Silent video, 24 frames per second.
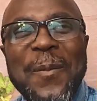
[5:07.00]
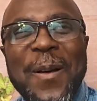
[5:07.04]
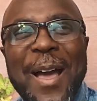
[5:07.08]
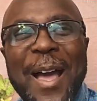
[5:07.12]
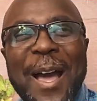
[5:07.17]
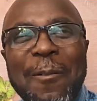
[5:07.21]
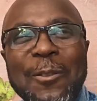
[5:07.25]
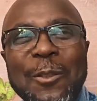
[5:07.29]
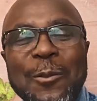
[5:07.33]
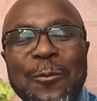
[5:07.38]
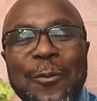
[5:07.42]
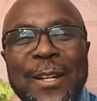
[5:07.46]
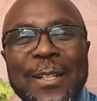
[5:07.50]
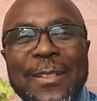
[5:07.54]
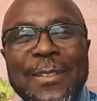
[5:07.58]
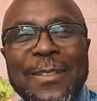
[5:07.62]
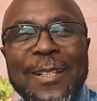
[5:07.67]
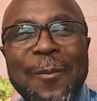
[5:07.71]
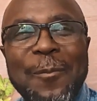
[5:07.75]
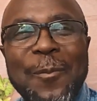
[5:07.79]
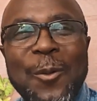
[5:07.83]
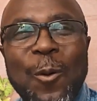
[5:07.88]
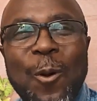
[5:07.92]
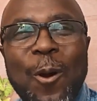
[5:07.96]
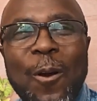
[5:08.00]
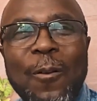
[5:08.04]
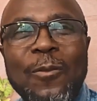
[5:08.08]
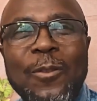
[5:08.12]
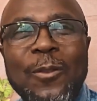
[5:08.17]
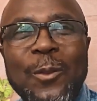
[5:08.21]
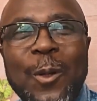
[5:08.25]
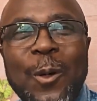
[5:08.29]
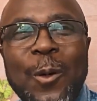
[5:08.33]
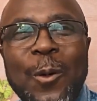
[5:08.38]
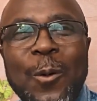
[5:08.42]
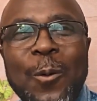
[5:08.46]
I was raised up north,
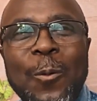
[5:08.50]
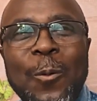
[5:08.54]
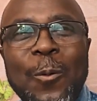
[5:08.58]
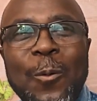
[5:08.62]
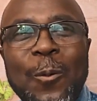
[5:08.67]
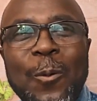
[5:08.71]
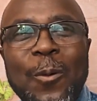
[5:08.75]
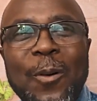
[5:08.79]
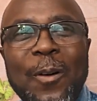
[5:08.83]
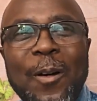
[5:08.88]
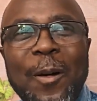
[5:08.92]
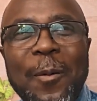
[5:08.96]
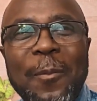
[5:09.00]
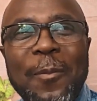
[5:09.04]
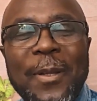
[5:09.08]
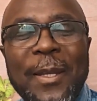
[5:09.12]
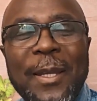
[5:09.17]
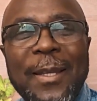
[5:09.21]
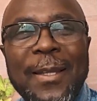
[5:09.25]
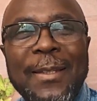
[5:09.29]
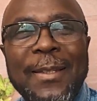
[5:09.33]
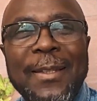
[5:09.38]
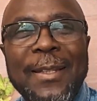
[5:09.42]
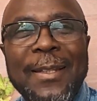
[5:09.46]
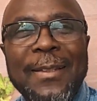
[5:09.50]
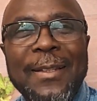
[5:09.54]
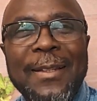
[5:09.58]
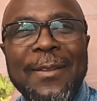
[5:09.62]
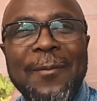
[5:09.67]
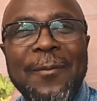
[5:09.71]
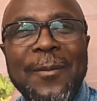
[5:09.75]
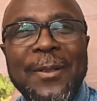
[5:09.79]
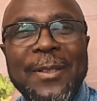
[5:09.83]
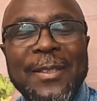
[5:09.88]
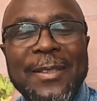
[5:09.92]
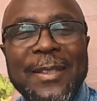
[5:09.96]
so up there
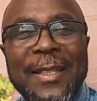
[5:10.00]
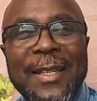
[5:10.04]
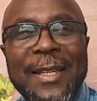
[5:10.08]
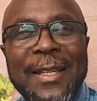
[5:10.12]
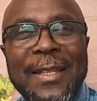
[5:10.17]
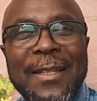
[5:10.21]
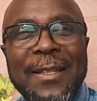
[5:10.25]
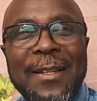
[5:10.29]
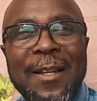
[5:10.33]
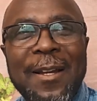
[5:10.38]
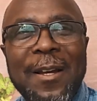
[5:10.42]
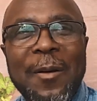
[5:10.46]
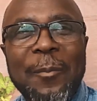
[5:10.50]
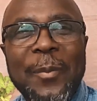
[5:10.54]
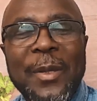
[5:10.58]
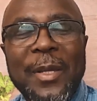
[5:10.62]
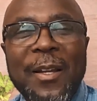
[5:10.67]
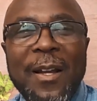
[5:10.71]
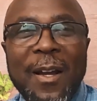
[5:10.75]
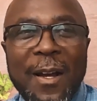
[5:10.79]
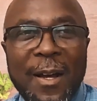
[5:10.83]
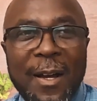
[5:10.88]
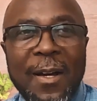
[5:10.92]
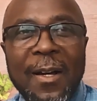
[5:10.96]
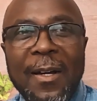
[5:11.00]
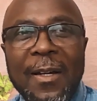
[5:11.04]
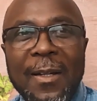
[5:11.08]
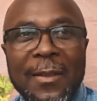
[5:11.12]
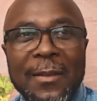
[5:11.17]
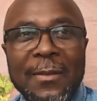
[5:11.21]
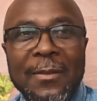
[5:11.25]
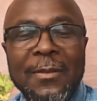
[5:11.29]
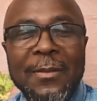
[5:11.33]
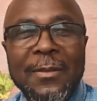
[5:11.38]
we said pecans.